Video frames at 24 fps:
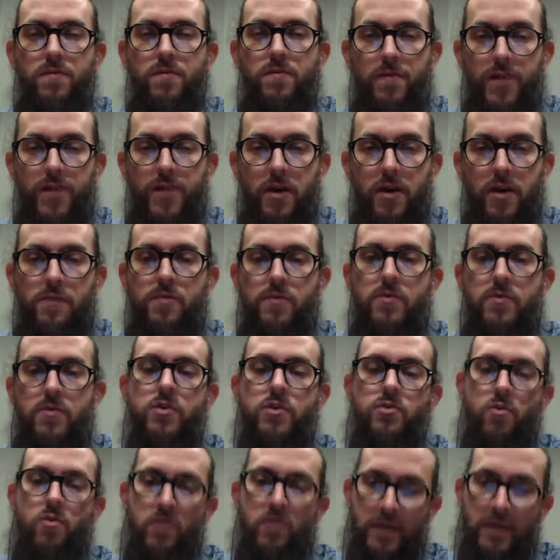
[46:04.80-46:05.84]
a very,
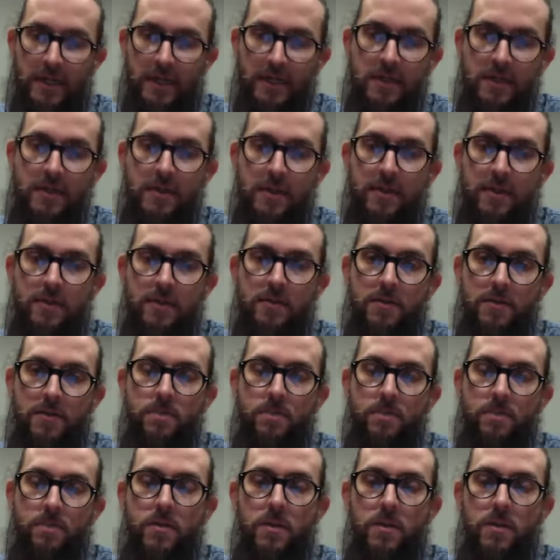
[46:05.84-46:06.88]
very strong intent
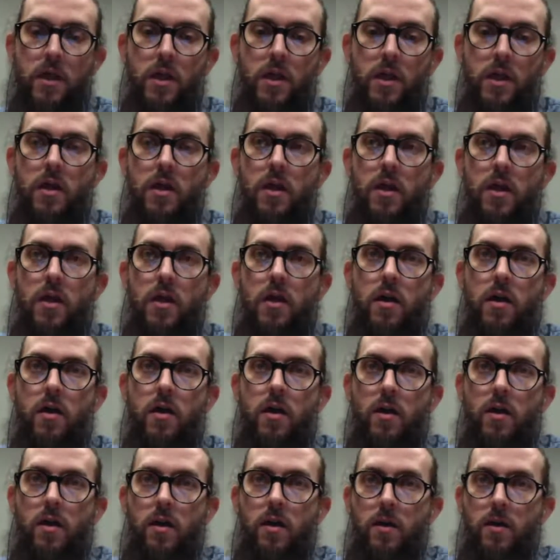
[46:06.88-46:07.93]

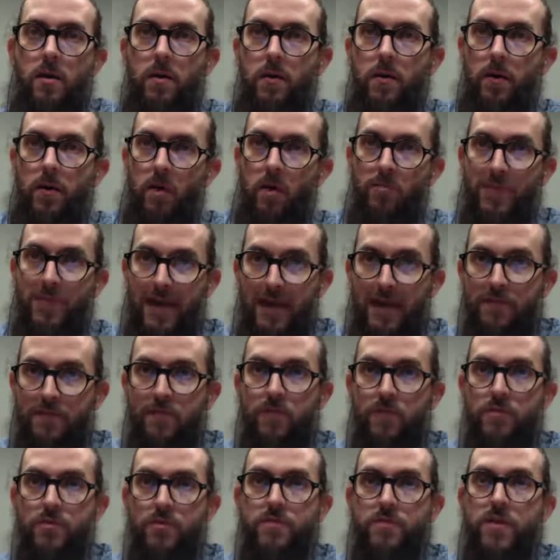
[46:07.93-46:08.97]
on
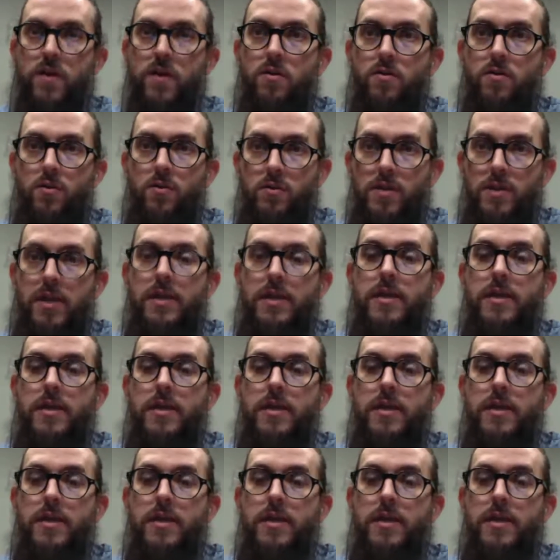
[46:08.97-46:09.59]
behalf of those followers.